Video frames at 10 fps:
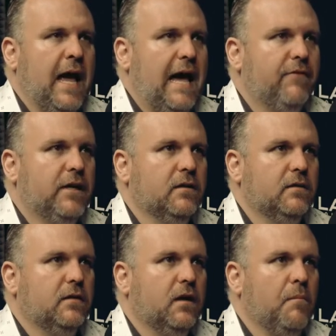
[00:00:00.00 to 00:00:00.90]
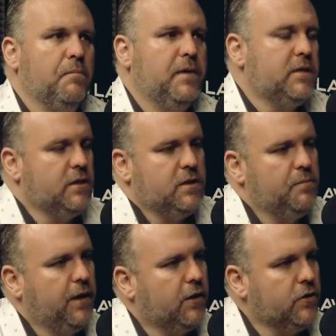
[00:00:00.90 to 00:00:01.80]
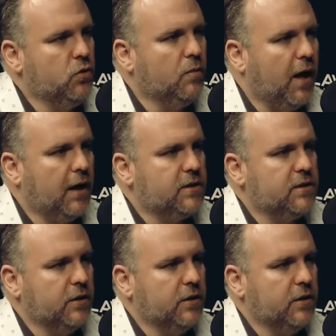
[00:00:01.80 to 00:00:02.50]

having a, it's just a bigger toolbox.